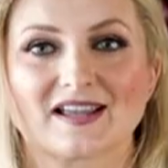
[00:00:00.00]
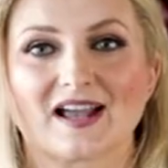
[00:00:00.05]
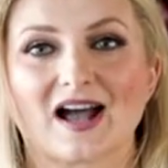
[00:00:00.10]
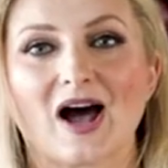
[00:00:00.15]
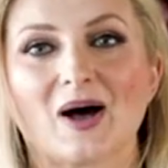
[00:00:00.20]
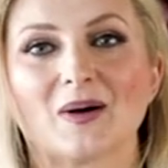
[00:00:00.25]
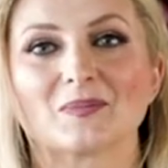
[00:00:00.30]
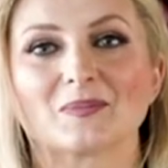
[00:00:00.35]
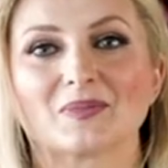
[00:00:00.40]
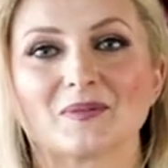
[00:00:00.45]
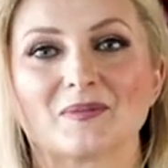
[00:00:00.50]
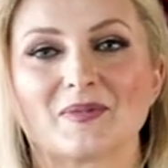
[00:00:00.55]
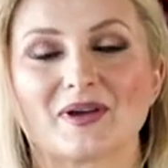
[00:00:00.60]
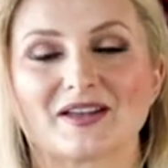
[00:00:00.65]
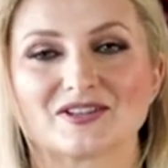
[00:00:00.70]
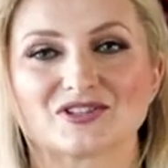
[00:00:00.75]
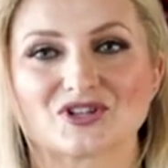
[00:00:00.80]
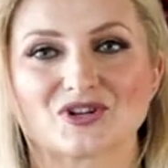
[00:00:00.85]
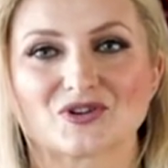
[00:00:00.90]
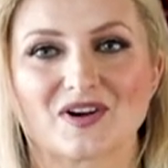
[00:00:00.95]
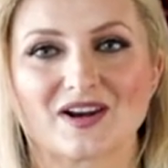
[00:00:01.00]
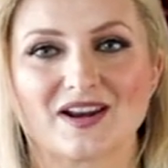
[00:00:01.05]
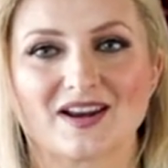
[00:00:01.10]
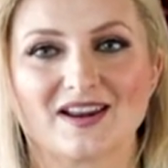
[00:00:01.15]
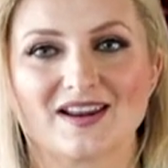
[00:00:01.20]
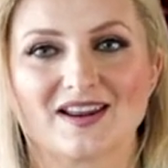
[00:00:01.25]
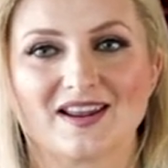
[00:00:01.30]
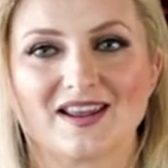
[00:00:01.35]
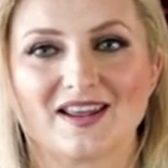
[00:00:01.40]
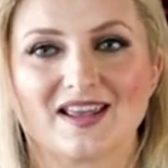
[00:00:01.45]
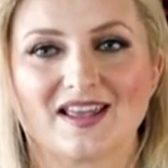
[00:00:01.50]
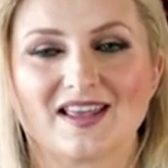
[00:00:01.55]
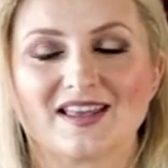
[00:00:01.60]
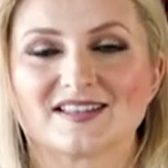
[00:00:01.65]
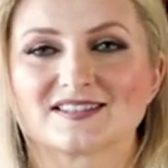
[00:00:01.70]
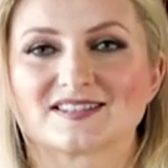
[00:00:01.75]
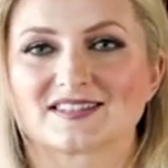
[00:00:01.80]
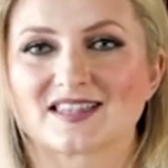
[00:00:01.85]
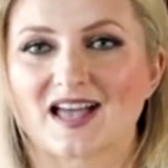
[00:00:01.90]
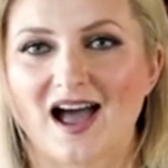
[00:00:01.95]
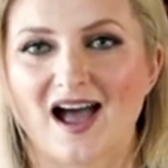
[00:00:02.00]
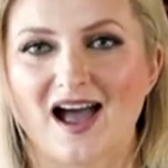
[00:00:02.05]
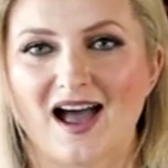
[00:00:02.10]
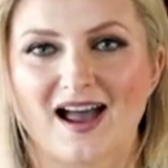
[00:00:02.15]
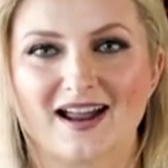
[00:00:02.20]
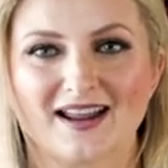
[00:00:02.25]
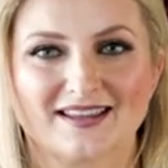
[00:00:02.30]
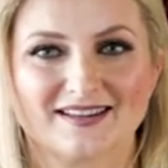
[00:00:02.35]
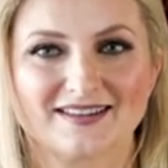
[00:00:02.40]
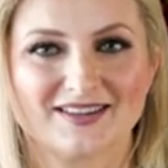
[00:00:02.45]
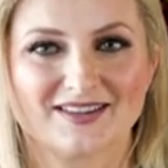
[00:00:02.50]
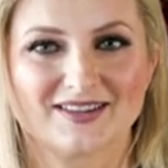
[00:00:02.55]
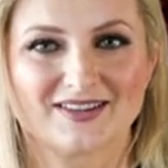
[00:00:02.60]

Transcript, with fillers: complimentary side